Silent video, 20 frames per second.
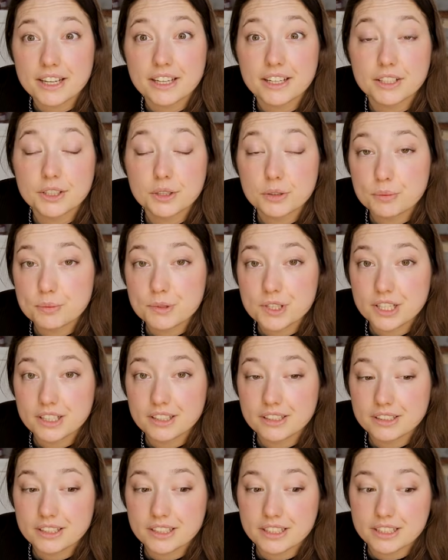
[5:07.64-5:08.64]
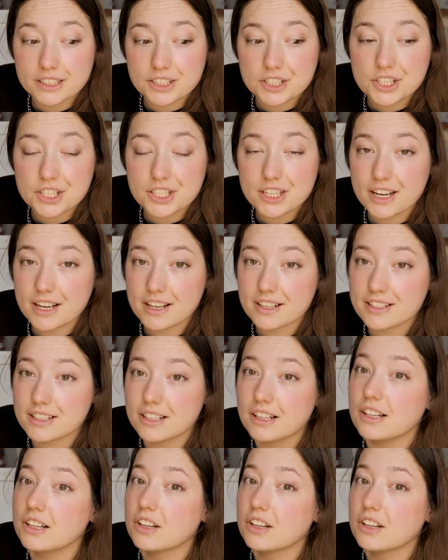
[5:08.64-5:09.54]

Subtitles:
and YouTube channel, and she has a